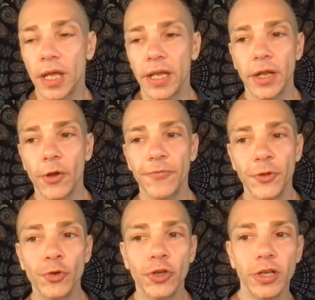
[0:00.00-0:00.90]
if
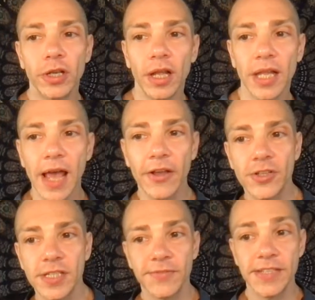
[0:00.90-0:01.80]
you could allow
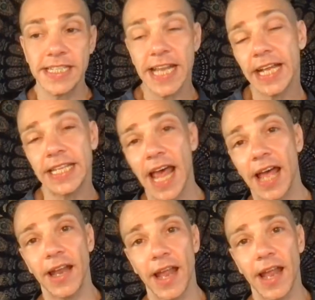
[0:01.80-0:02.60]
yourself to stay in that